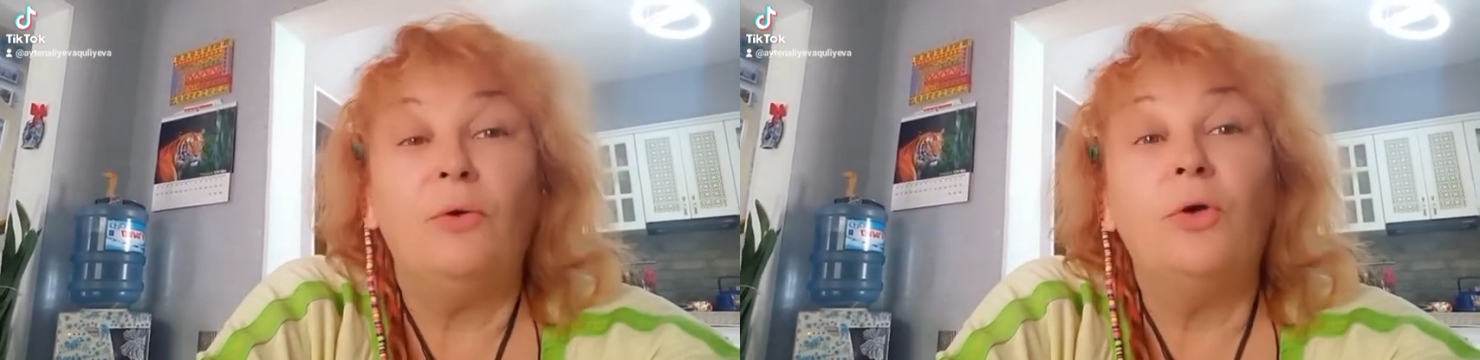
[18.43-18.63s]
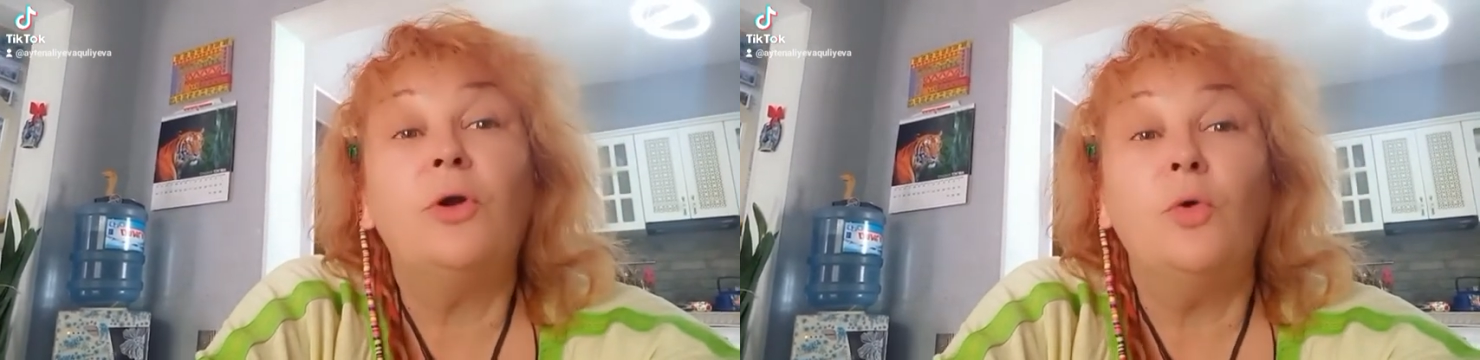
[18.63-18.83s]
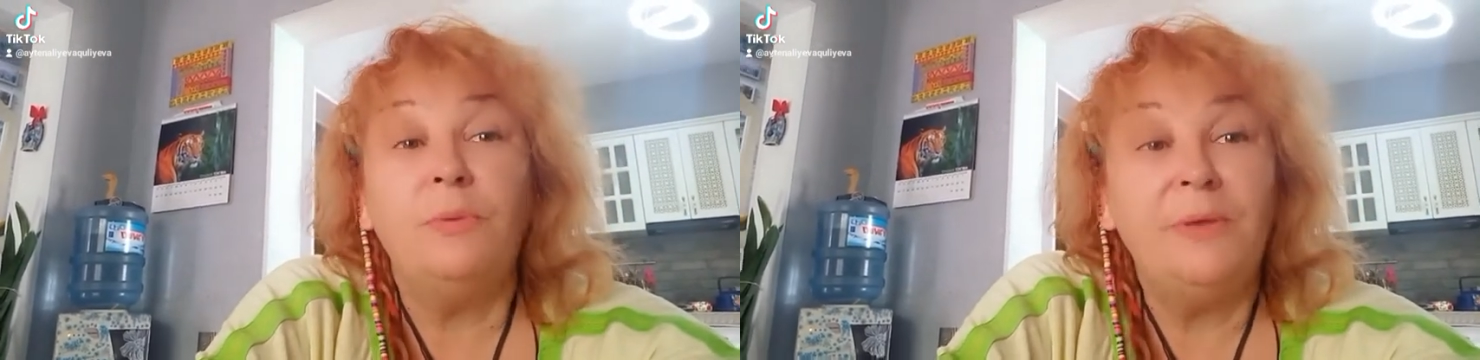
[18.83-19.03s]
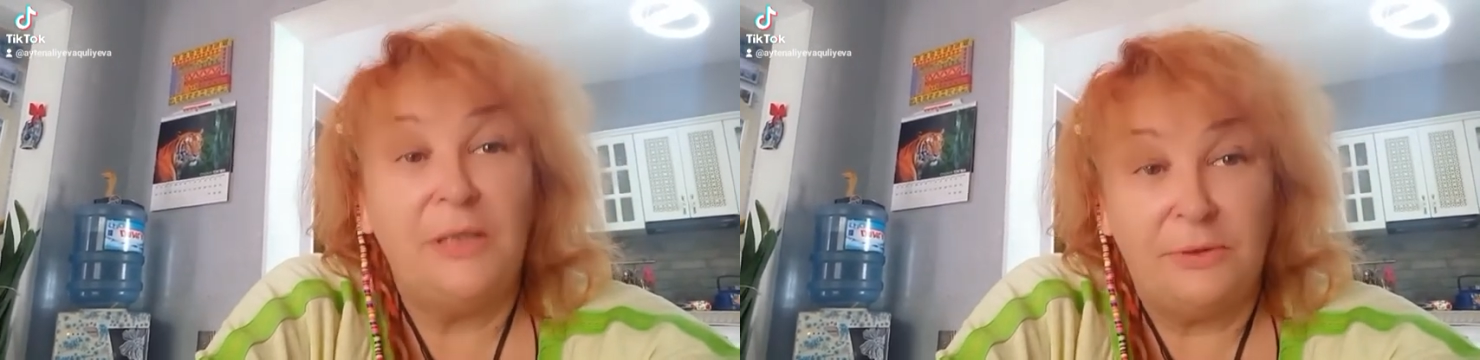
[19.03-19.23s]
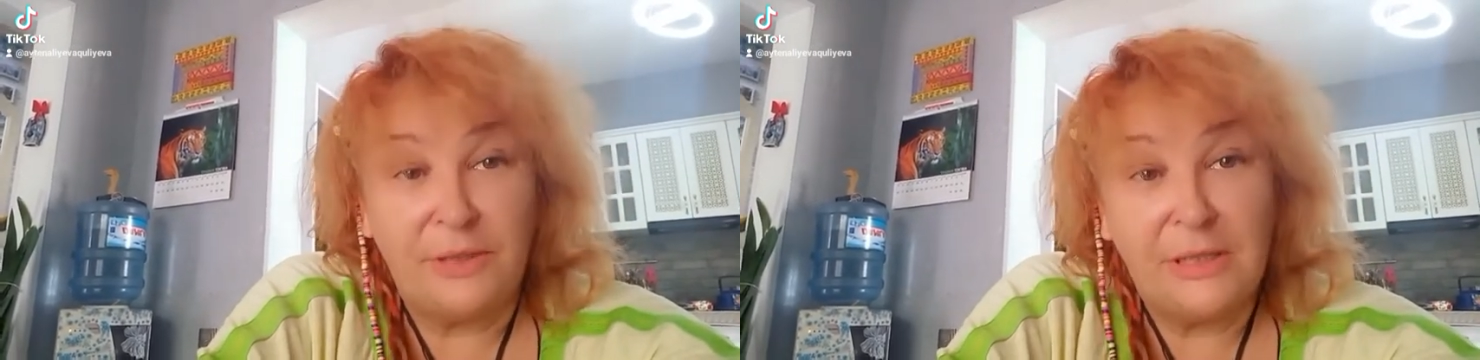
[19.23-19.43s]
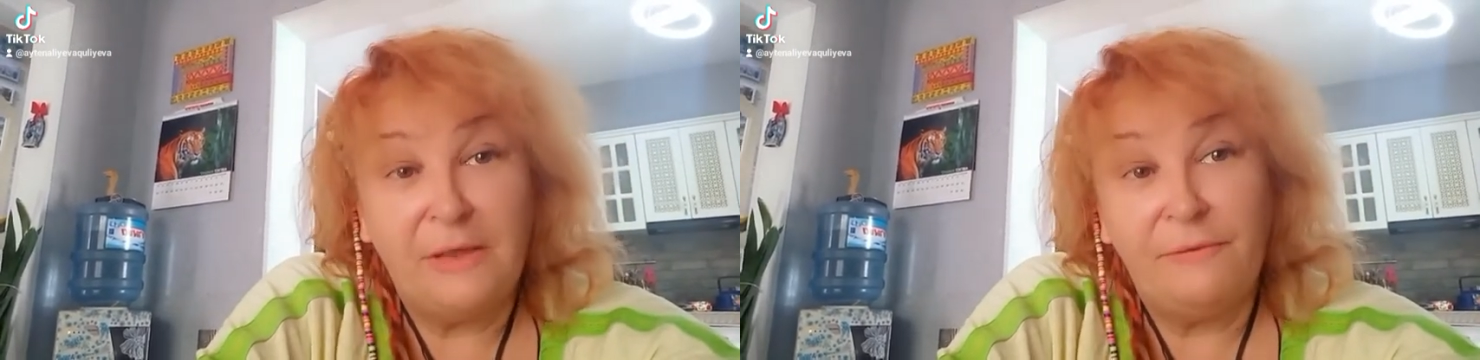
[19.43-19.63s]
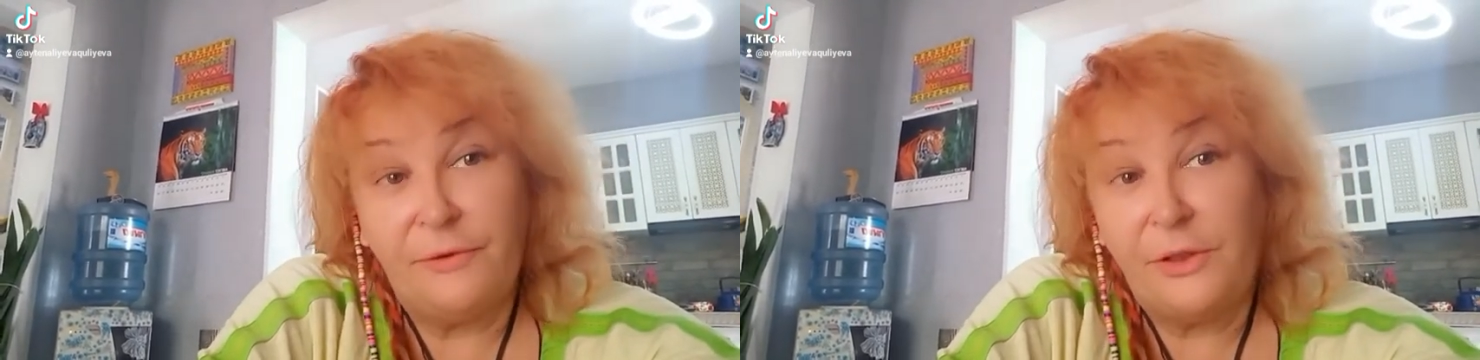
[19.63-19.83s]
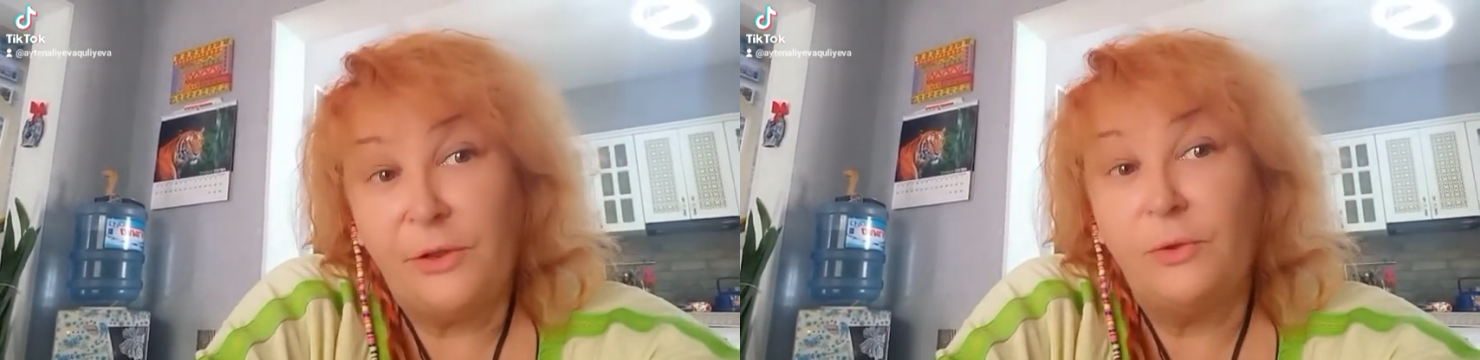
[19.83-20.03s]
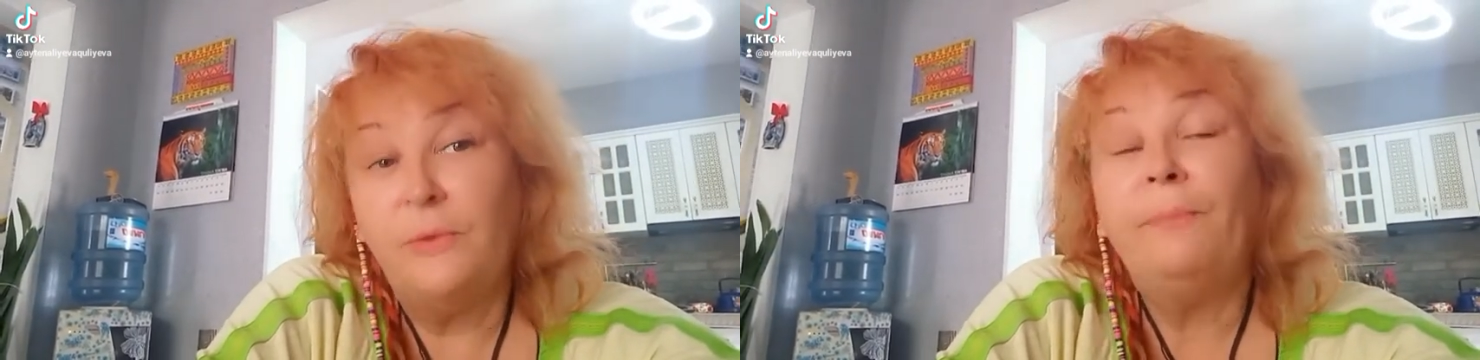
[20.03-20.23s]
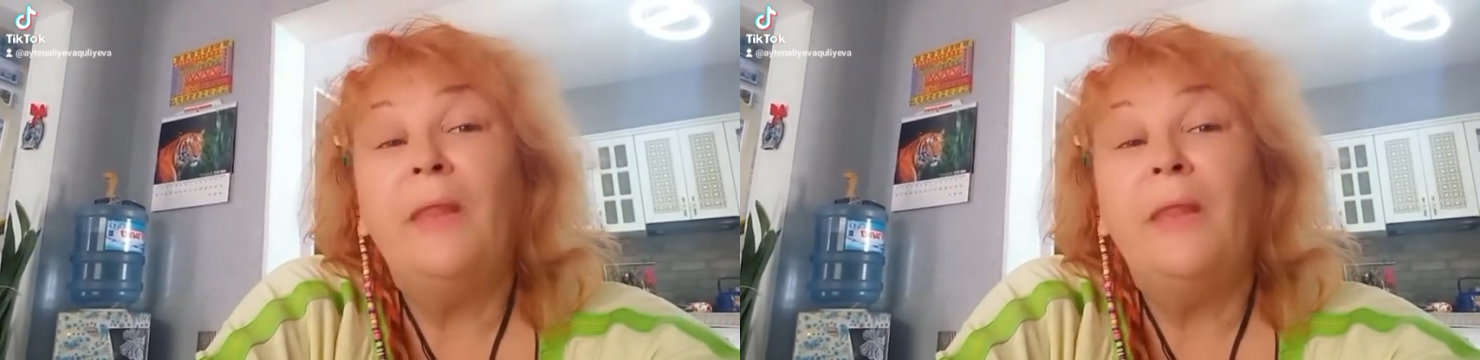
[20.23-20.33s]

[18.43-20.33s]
or could be interesting for you.